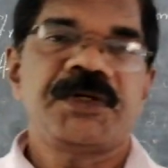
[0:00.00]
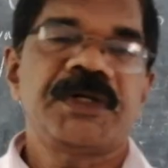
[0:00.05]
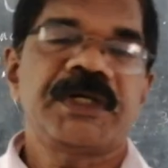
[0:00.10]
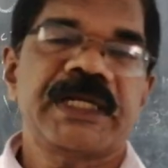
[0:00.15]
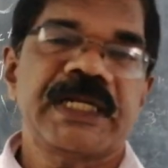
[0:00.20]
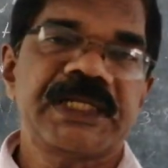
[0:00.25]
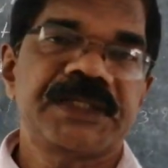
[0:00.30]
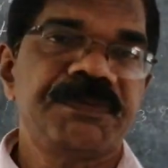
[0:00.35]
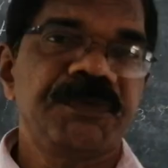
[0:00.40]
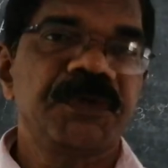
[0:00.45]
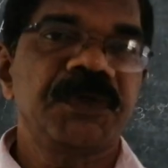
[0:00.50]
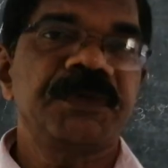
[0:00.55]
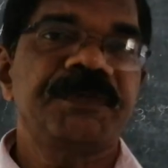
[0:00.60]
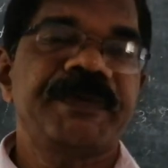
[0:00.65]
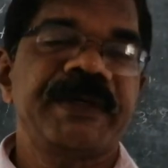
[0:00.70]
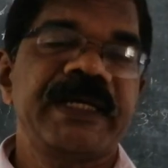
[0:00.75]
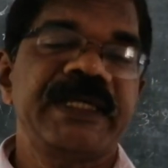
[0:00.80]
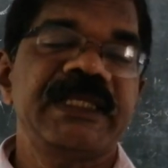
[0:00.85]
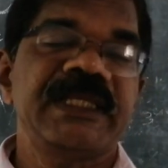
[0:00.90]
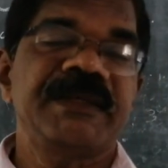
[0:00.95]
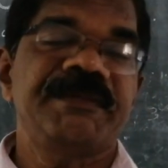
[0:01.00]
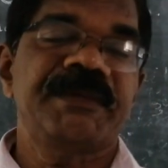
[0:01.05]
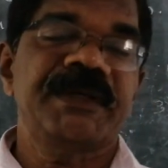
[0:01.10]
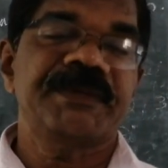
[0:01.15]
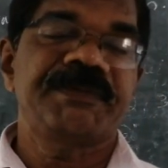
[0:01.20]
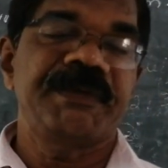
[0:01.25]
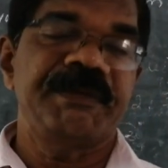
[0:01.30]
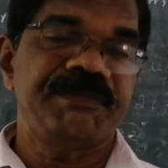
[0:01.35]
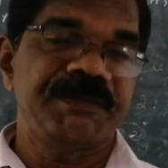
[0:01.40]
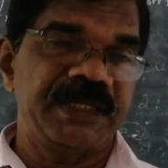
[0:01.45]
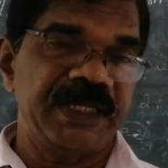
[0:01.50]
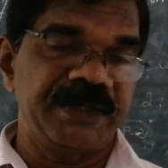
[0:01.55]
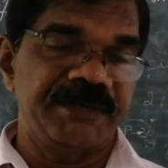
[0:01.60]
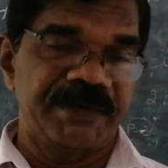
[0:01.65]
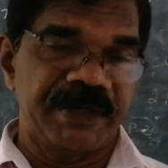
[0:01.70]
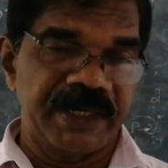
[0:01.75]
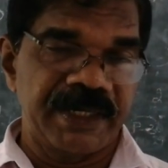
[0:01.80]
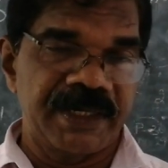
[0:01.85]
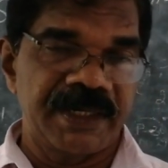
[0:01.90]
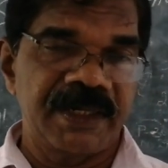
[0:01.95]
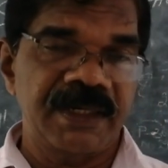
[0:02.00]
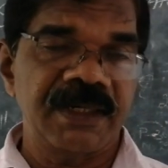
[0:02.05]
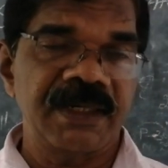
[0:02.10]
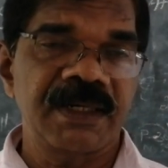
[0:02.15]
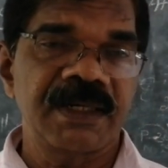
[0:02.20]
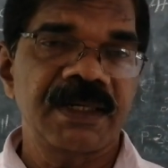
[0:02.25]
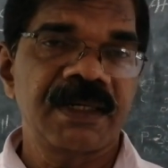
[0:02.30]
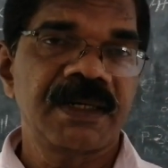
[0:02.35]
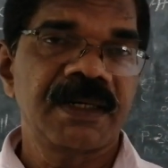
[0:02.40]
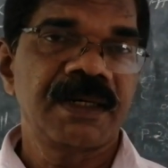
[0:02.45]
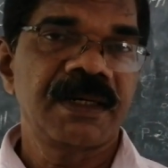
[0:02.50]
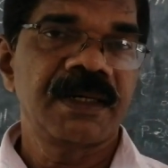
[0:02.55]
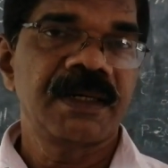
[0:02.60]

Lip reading: your textbook, page number 51.